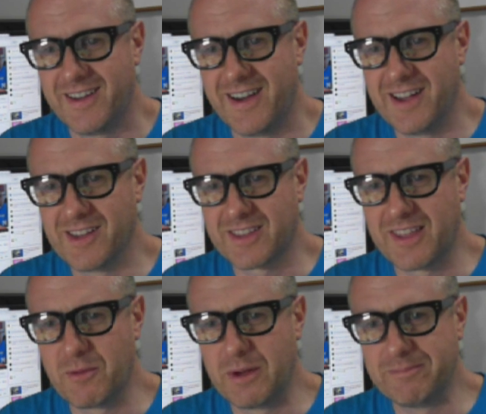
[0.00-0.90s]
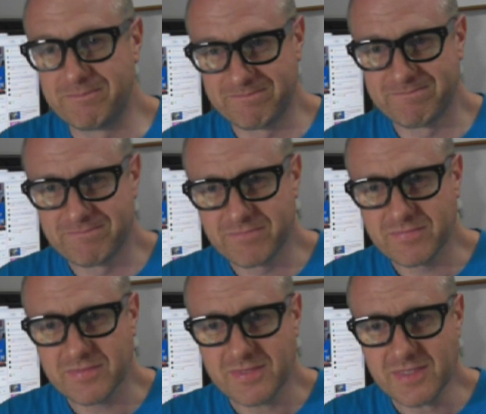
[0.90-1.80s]
I like that one.
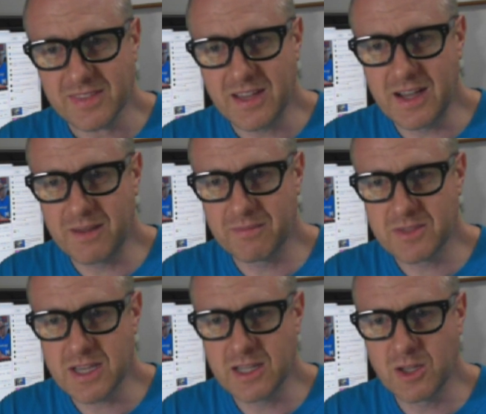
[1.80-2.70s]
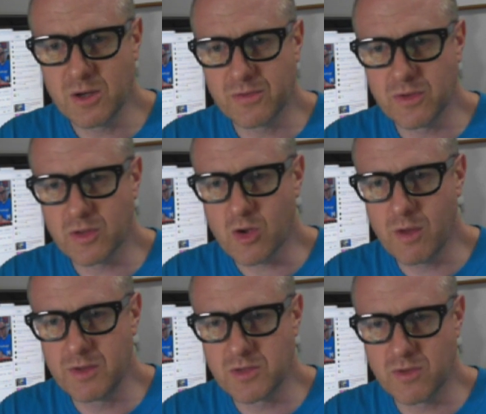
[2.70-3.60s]
Say hello if you're in the
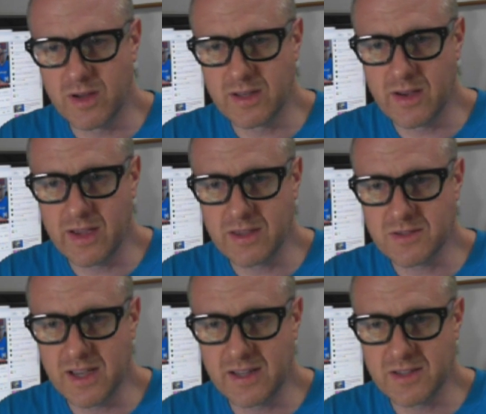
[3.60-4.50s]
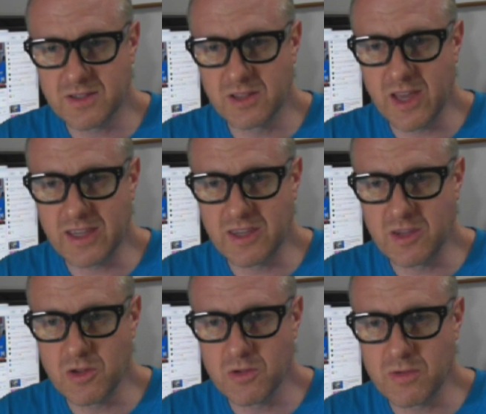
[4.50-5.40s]
comments right now. Hey Stardust, like
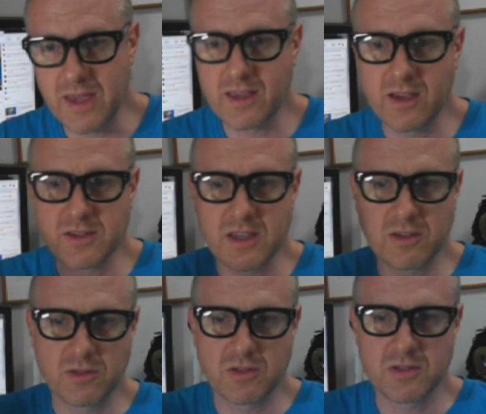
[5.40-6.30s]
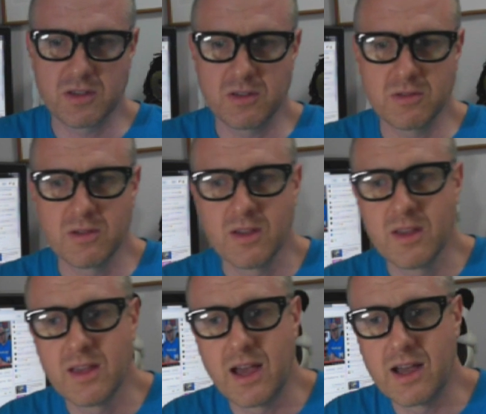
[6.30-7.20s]
you. Hey guys, hey, good to see you.
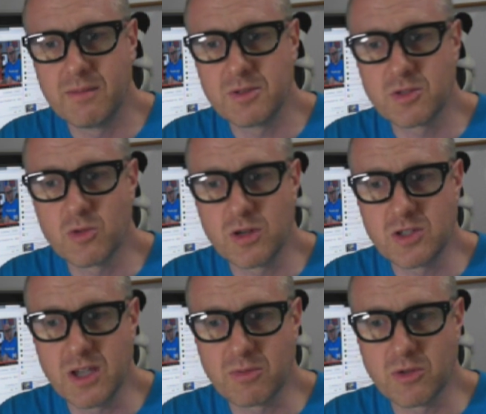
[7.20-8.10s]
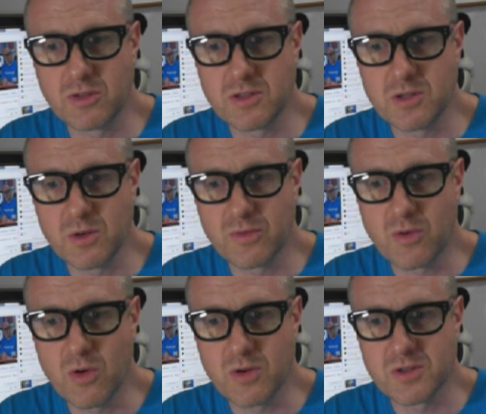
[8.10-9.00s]
Mr. Cordy Chip, good to see you, of
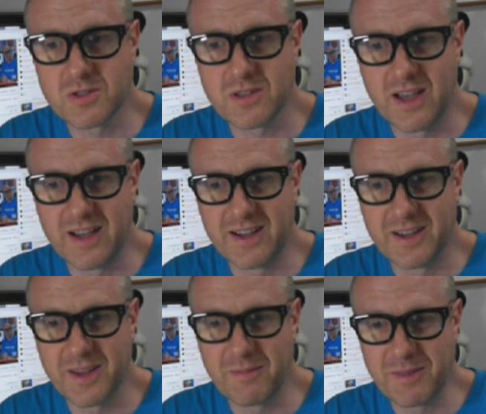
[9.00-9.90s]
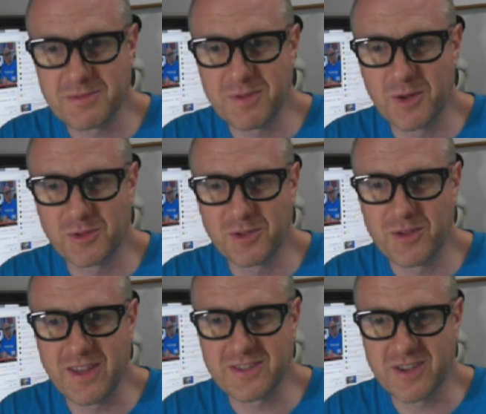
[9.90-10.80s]
course. It must be old to know
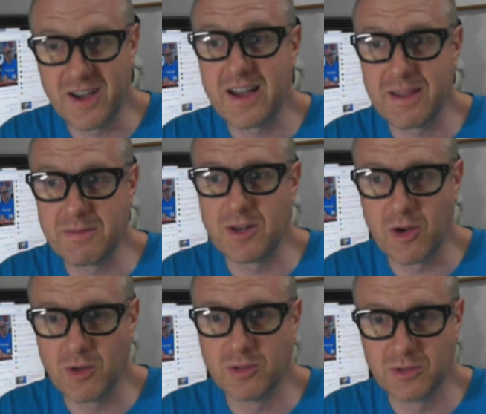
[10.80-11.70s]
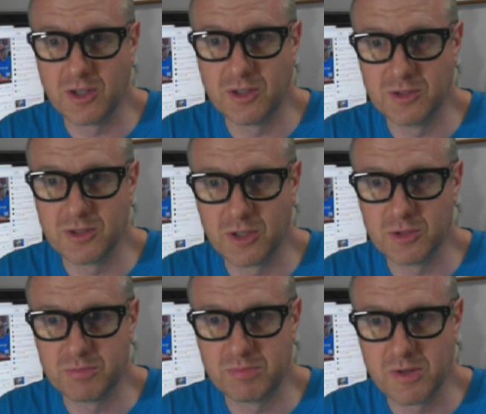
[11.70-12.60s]
that song. I am an
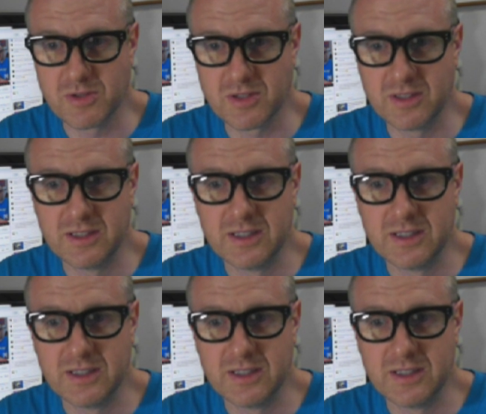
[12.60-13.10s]
old person.